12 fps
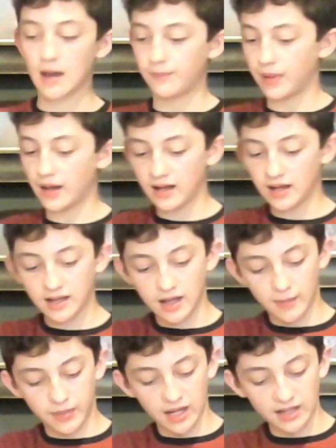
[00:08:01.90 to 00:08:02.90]

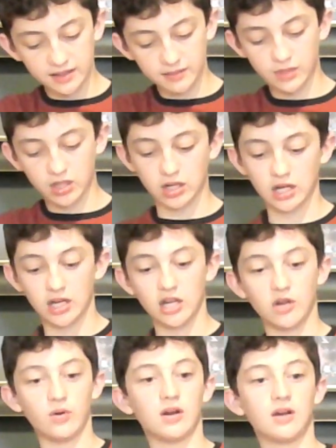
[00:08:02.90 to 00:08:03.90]
apply some
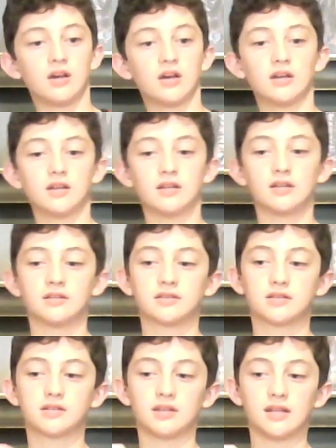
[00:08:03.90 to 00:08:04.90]
glue
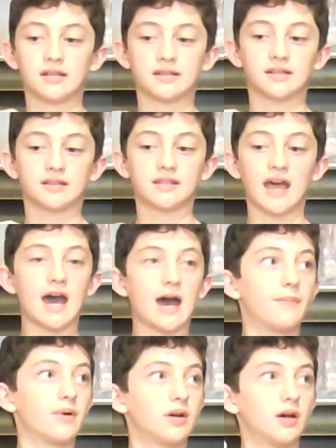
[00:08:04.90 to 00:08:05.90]
to this
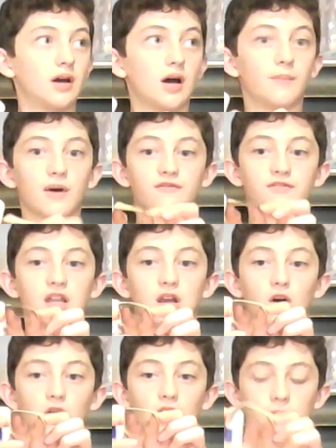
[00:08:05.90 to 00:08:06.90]
tab above the
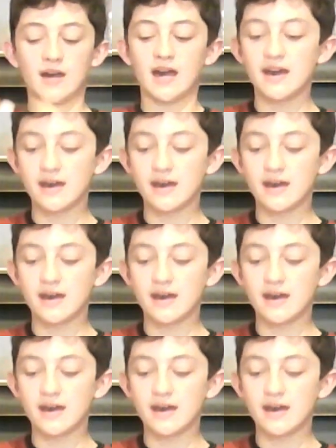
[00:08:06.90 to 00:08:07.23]
longer